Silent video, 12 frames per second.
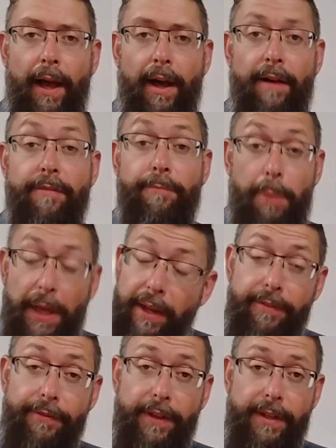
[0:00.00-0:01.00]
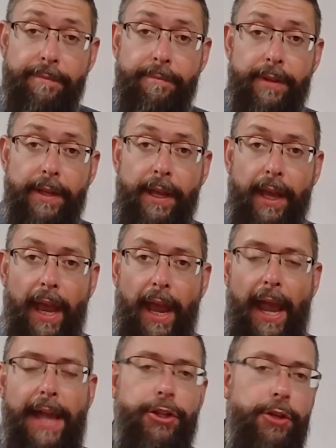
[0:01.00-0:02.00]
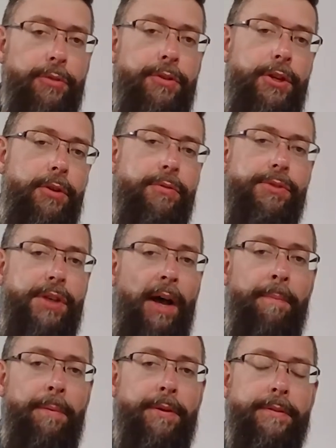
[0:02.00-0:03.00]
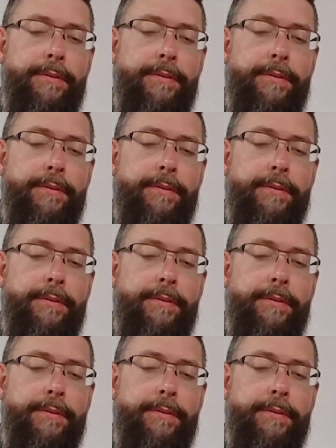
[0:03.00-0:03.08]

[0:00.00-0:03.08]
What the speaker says: of benefit, and you use up